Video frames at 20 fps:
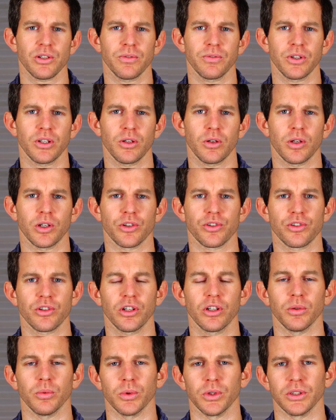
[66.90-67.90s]
our video on
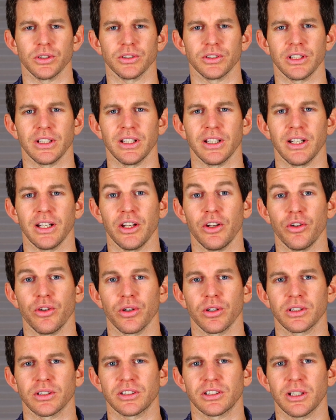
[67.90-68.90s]
sugar words in
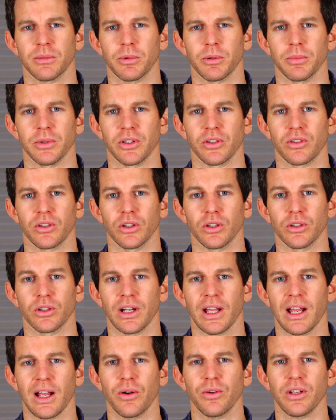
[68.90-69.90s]
endurance supplements to learn
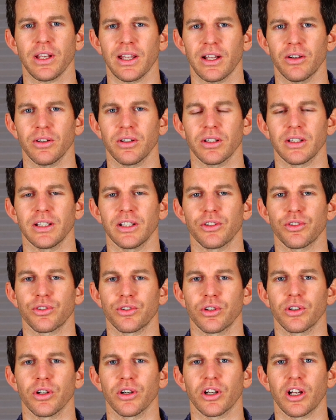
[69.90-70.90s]
how to calculate sugar